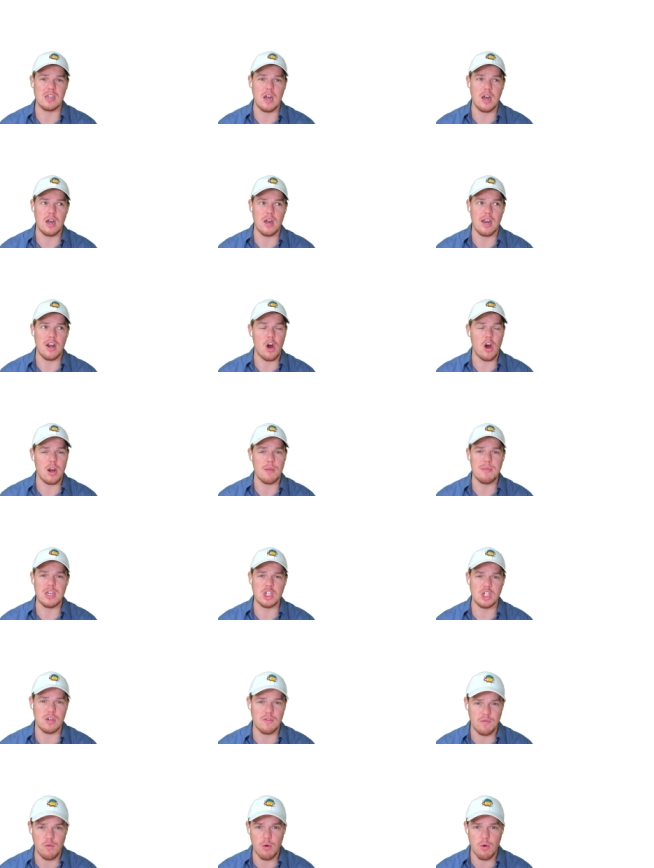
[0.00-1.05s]
uh, an
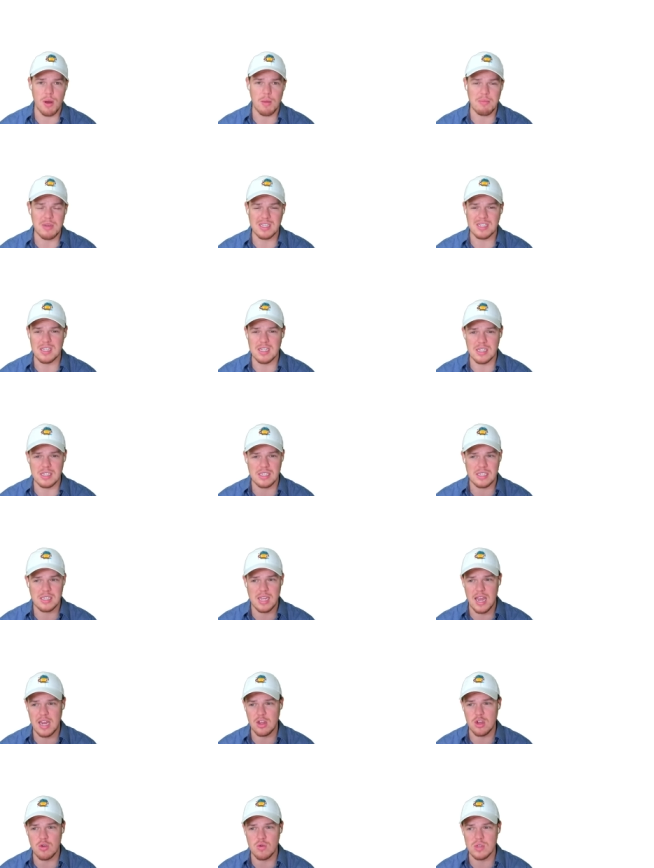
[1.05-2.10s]
automation for my business
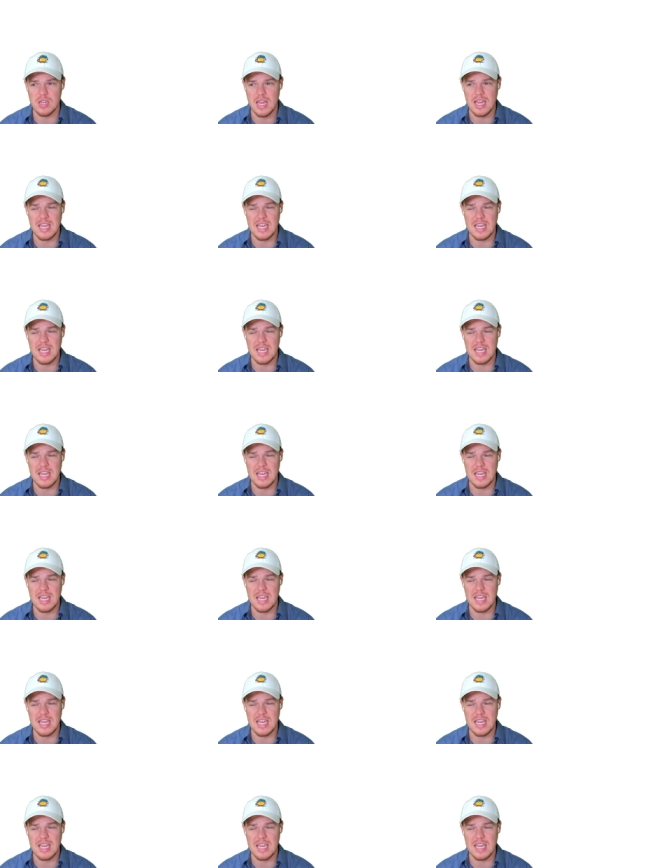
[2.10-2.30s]
and use a